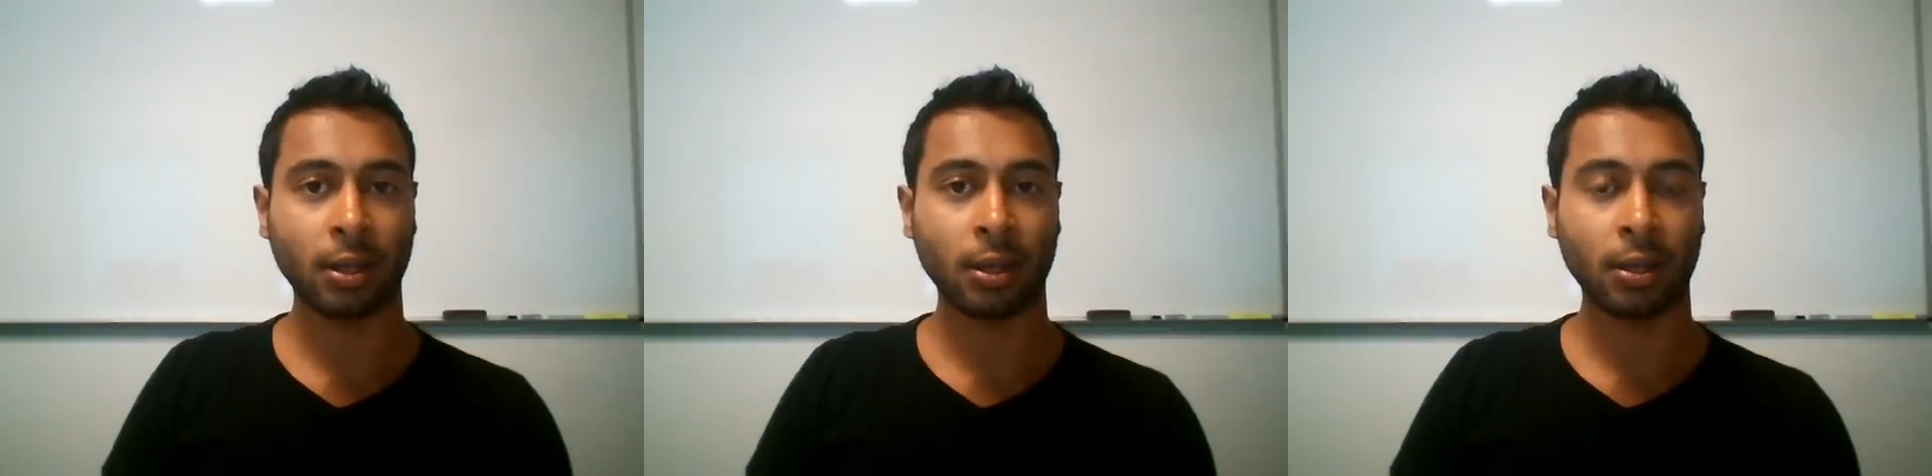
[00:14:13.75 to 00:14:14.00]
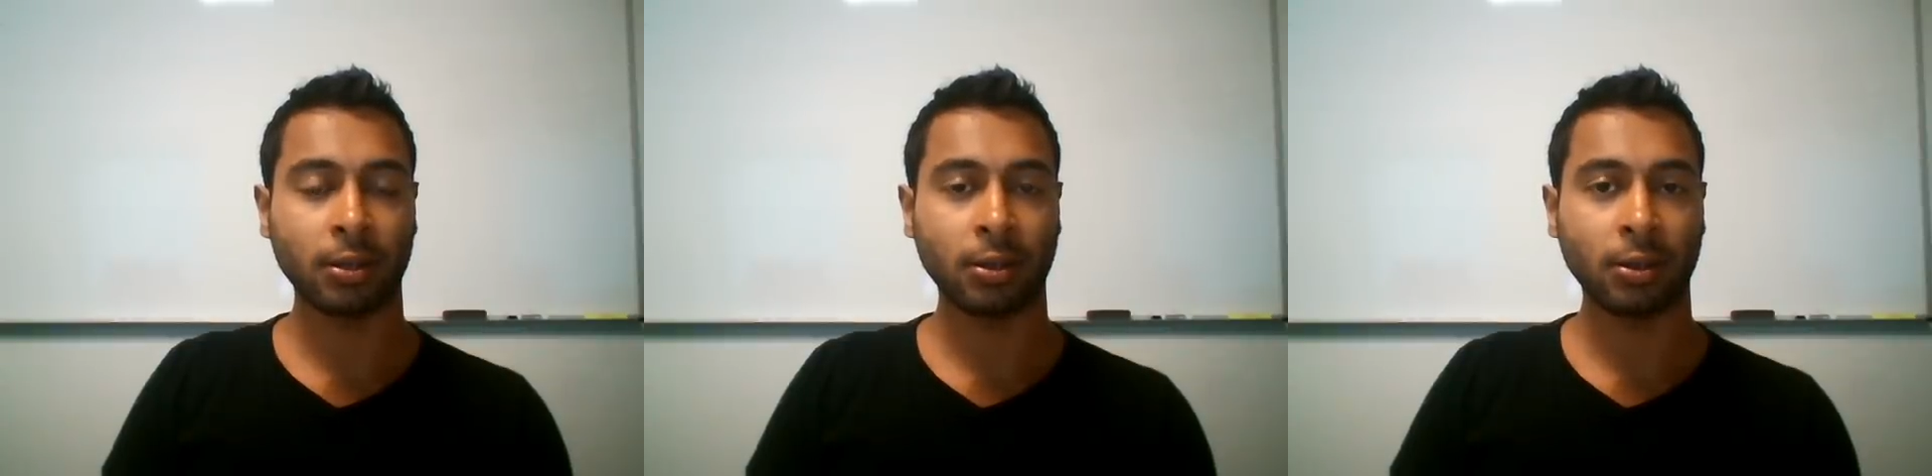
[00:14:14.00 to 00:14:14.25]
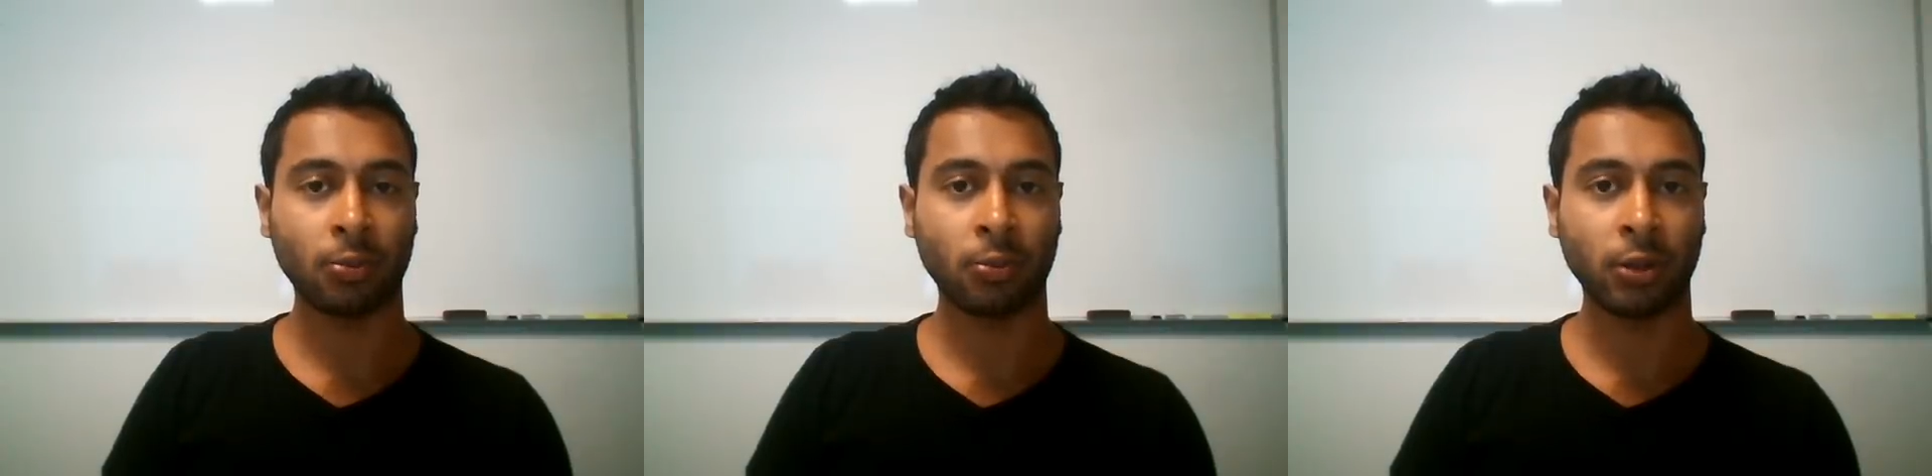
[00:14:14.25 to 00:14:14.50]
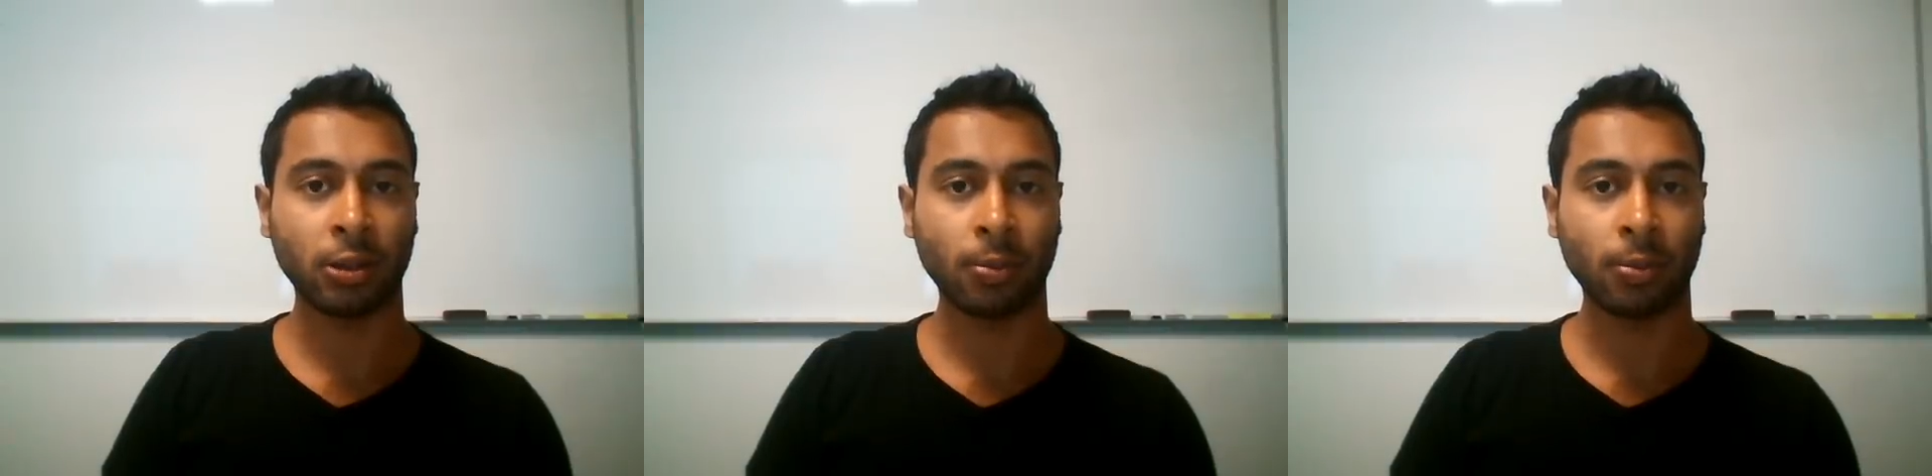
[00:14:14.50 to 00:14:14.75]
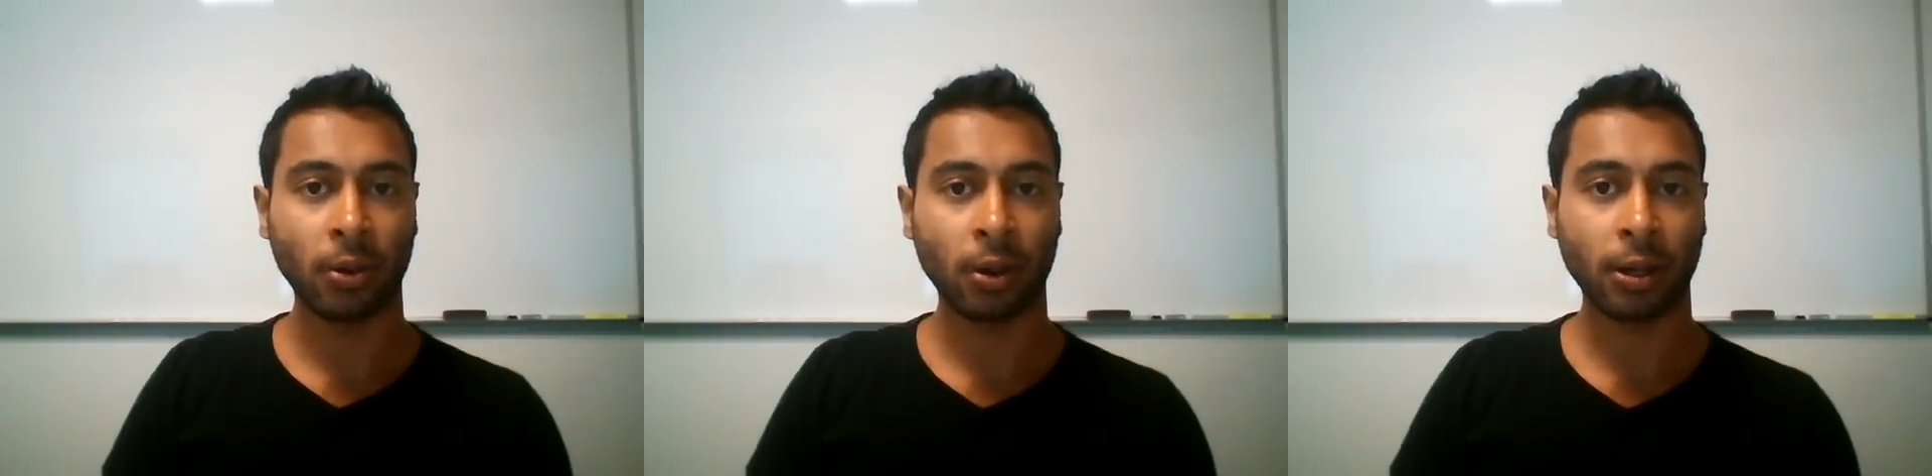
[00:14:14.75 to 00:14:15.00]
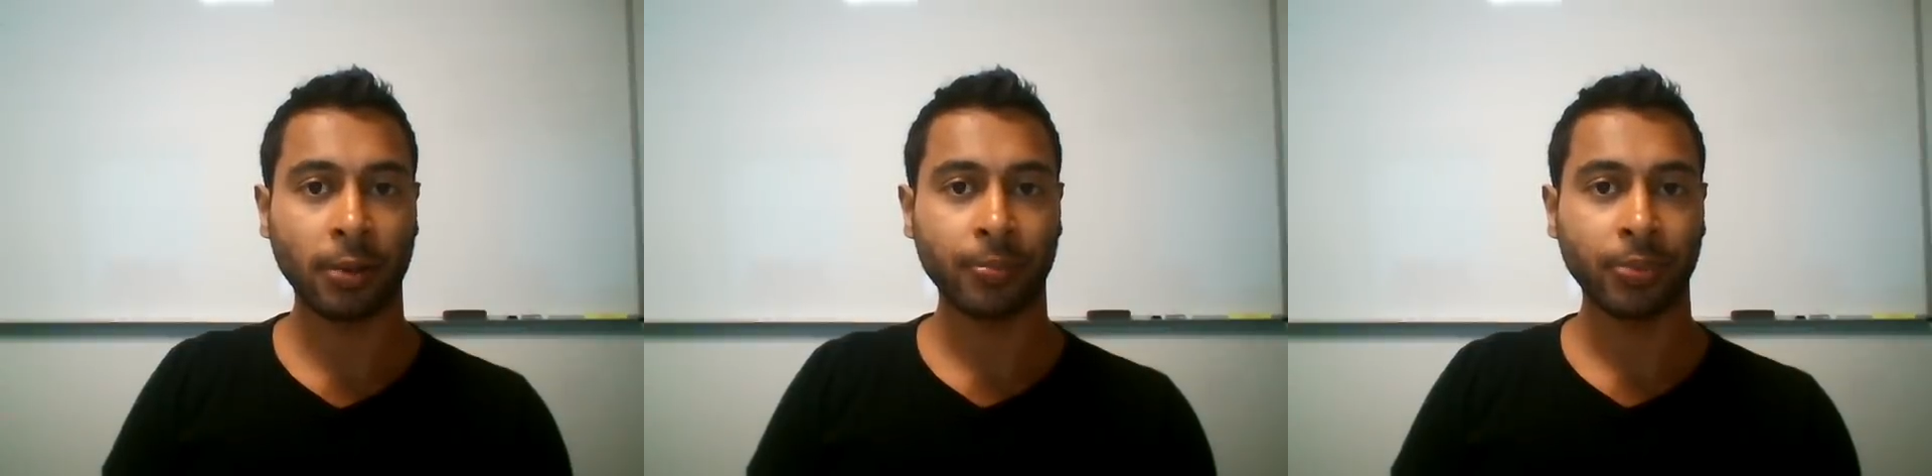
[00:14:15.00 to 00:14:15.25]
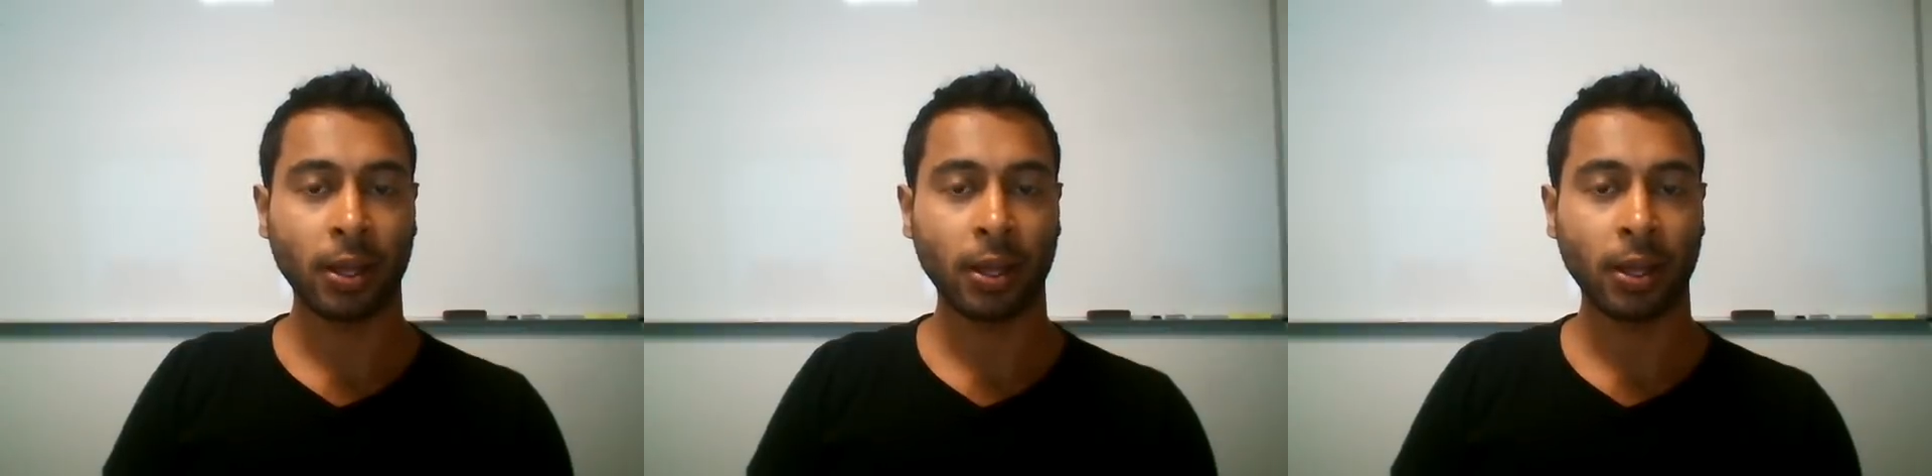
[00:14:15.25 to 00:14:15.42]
and, read the book.